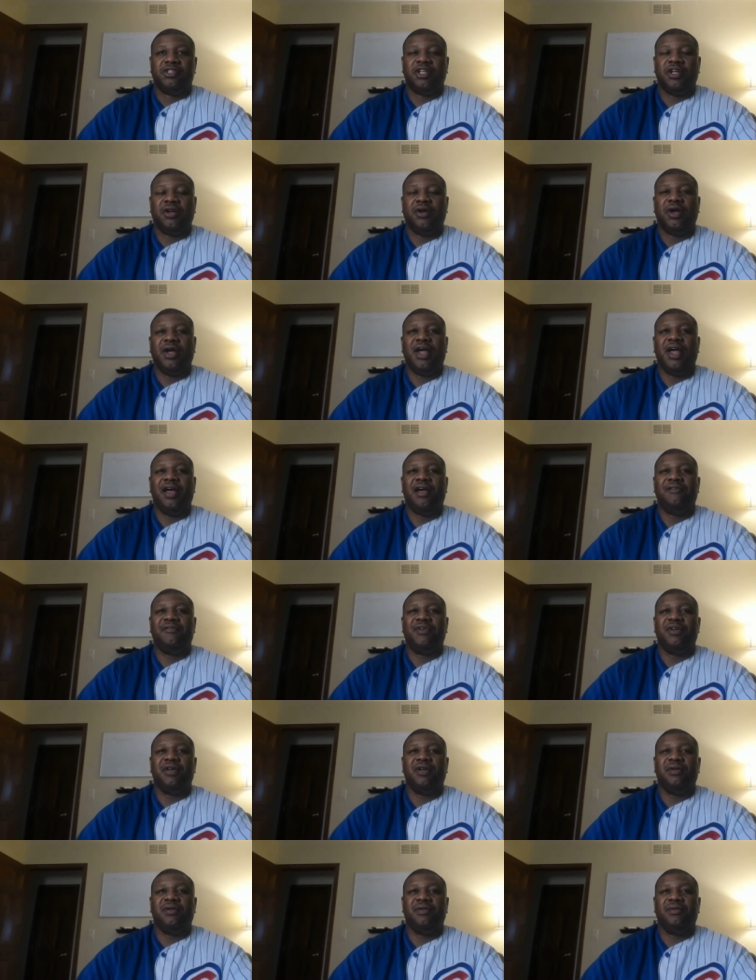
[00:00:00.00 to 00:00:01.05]
They're
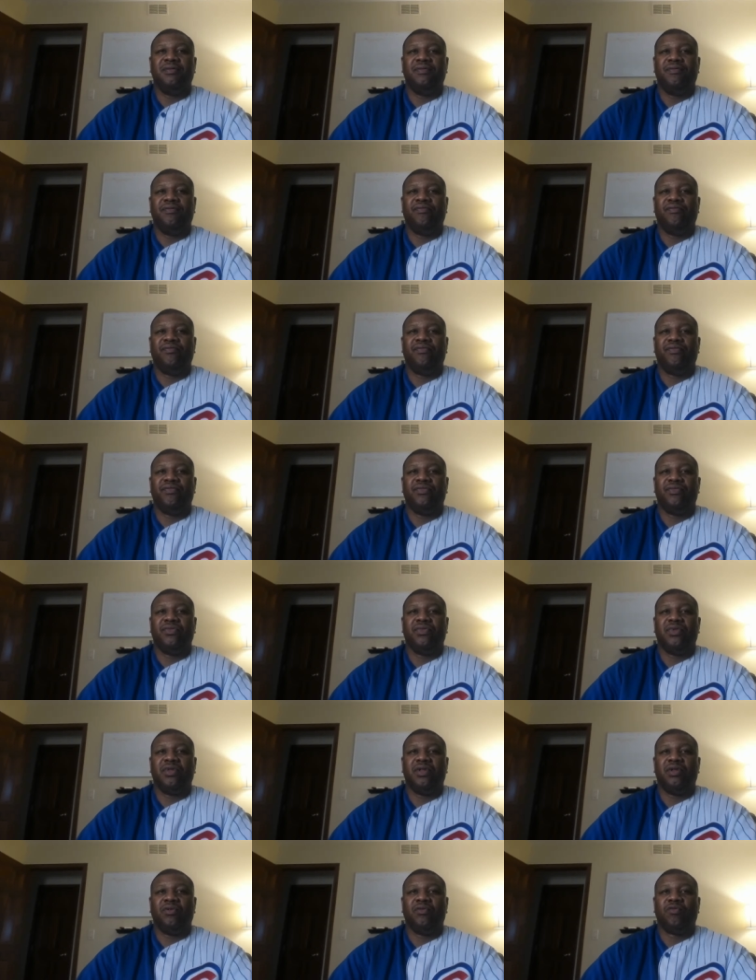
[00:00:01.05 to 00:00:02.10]
having
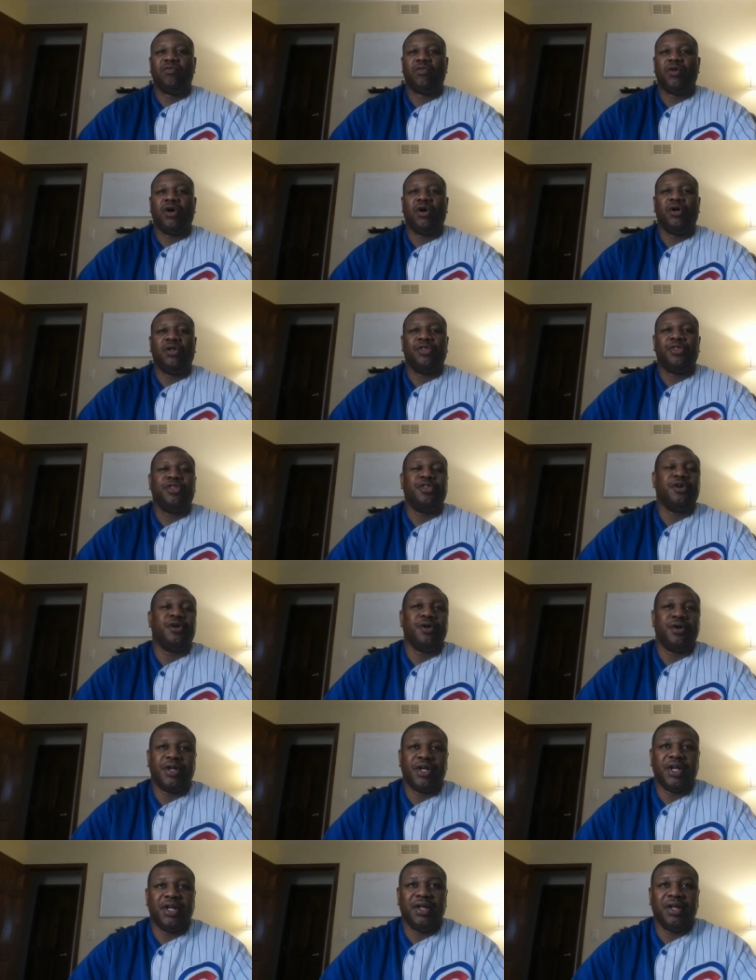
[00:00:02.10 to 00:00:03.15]
Raw
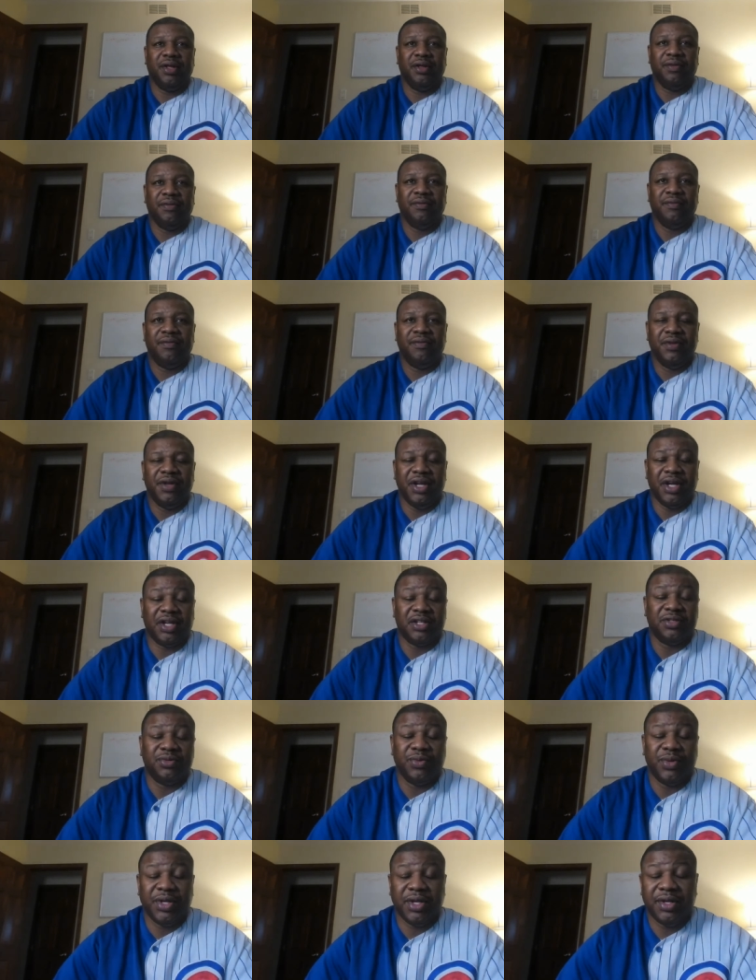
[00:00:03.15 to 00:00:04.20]
30
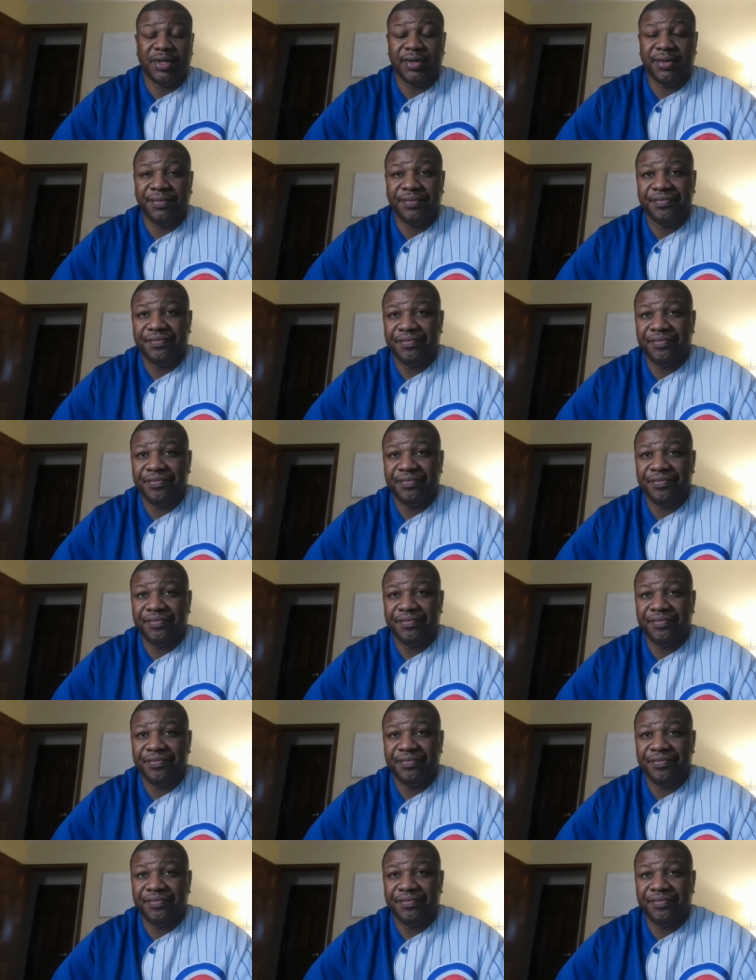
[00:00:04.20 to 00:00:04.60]
next week.